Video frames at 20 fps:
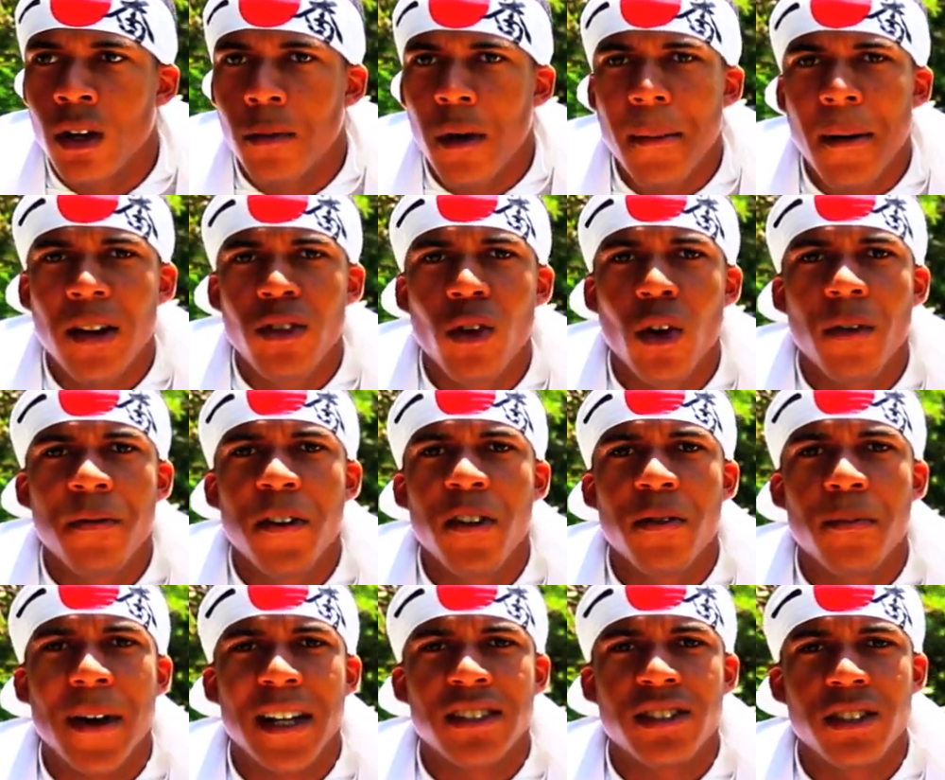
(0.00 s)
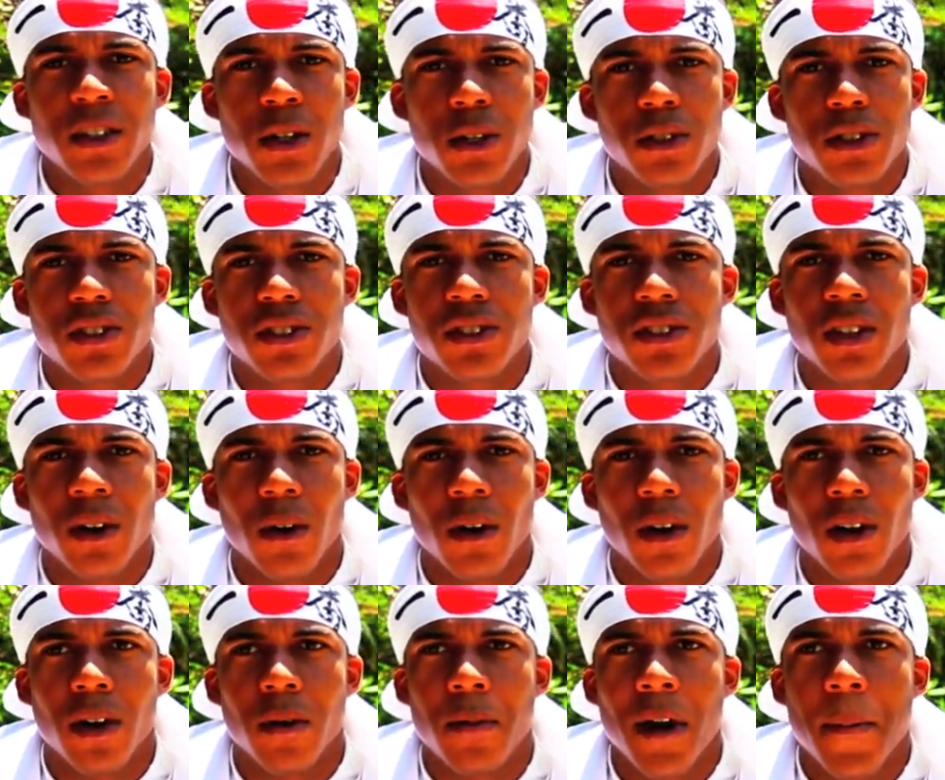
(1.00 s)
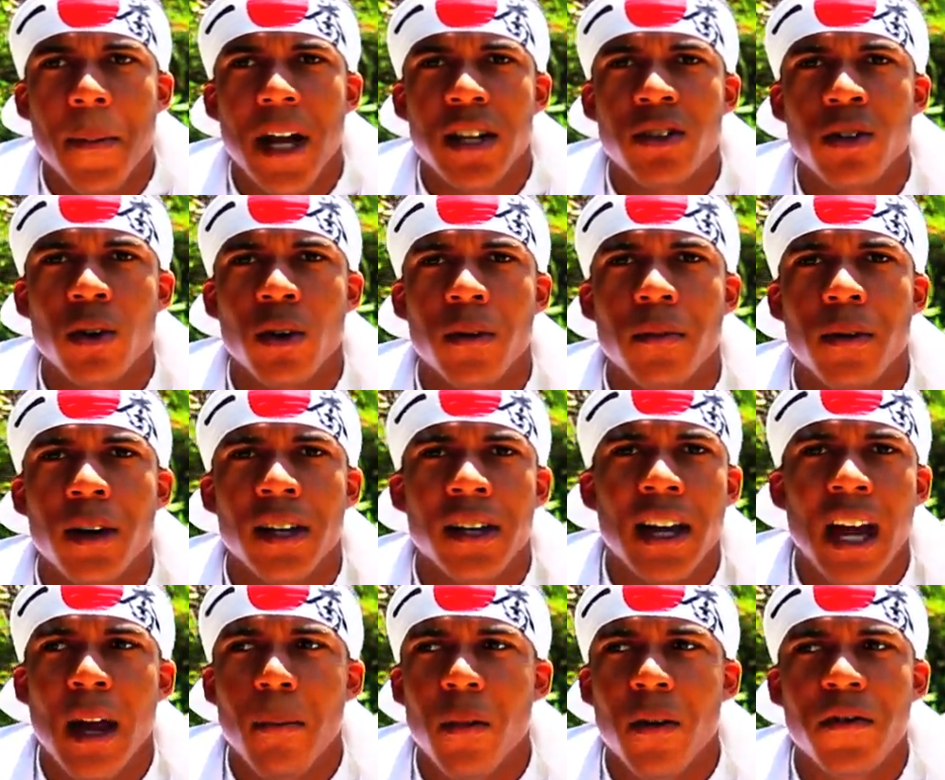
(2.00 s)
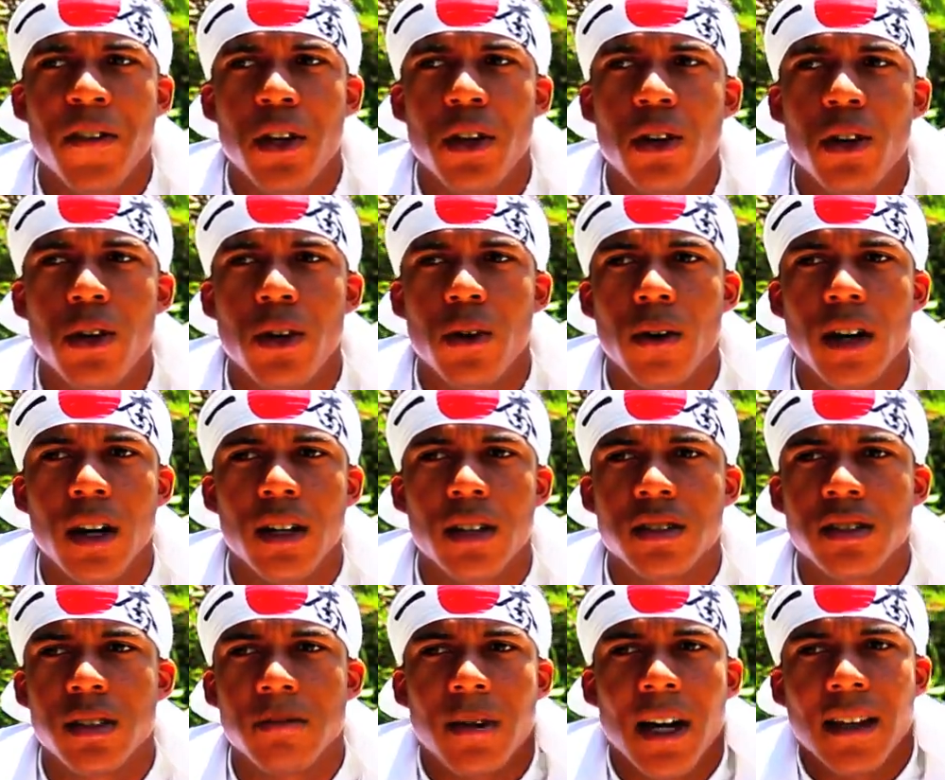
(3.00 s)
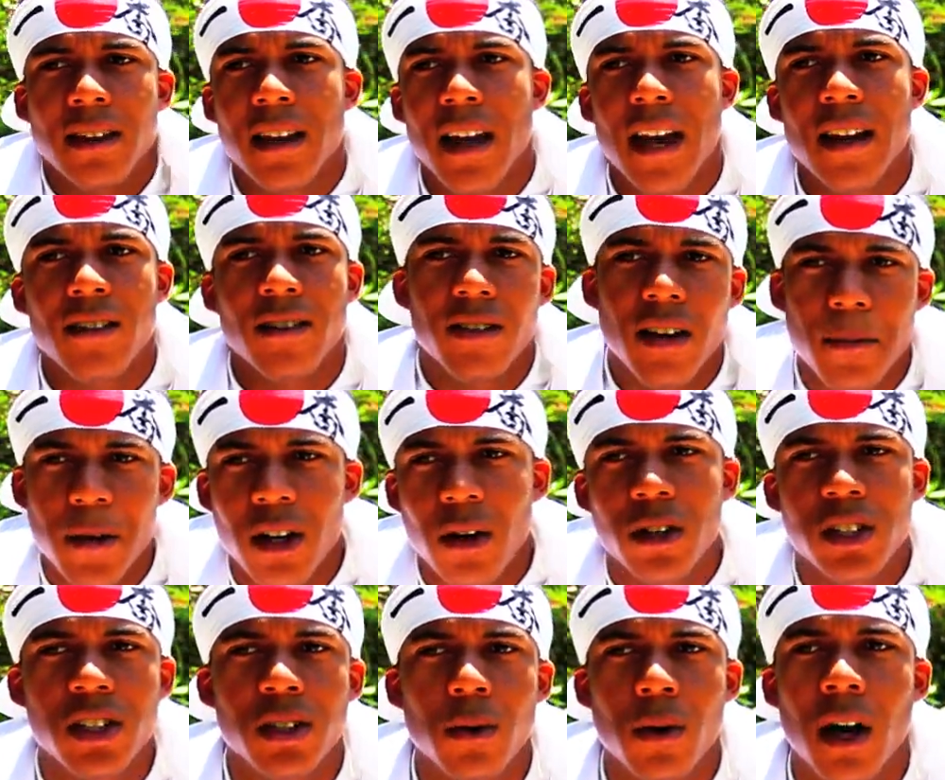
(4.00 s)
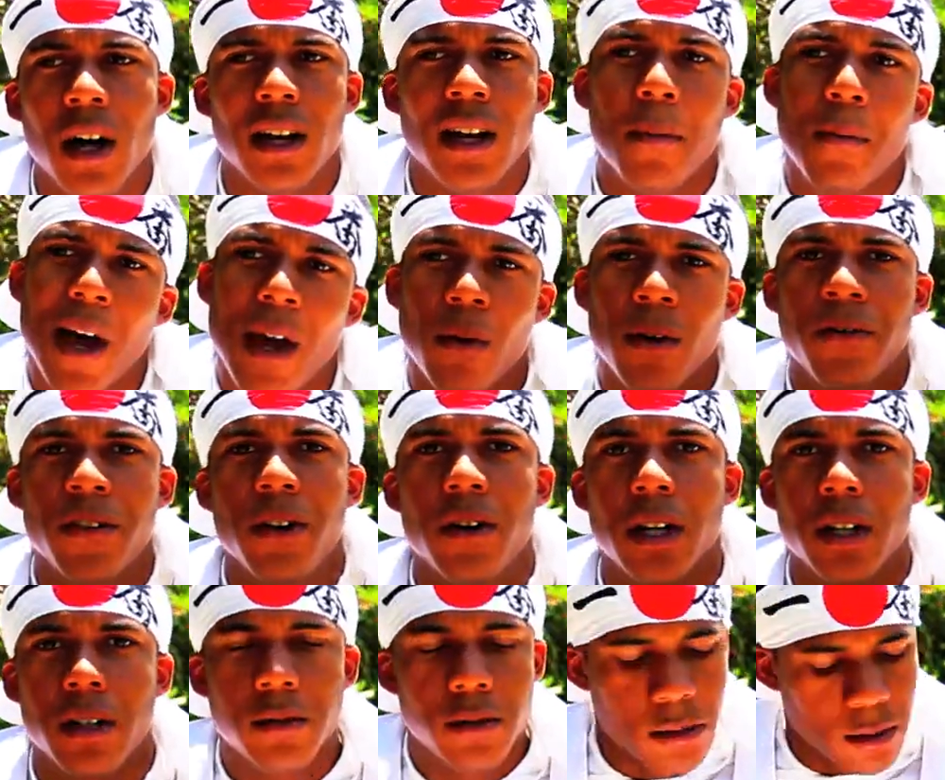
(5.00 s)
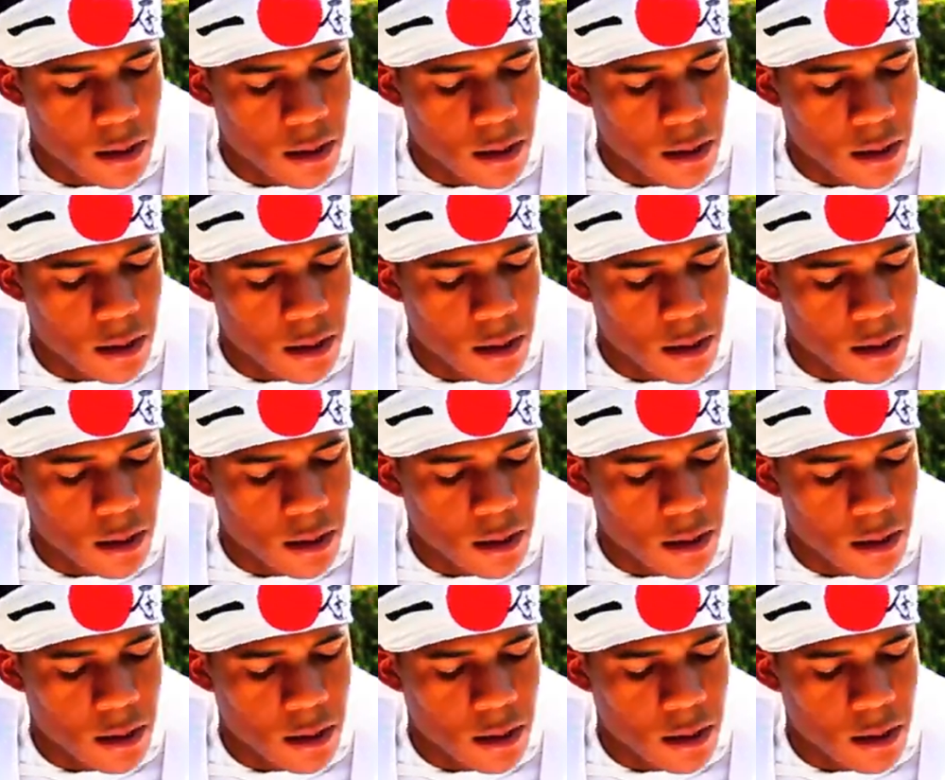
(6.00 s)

maybe I'll do a review of my suits, or maybe I'll do a game review or something like that. Just let me know what you want and I might review it.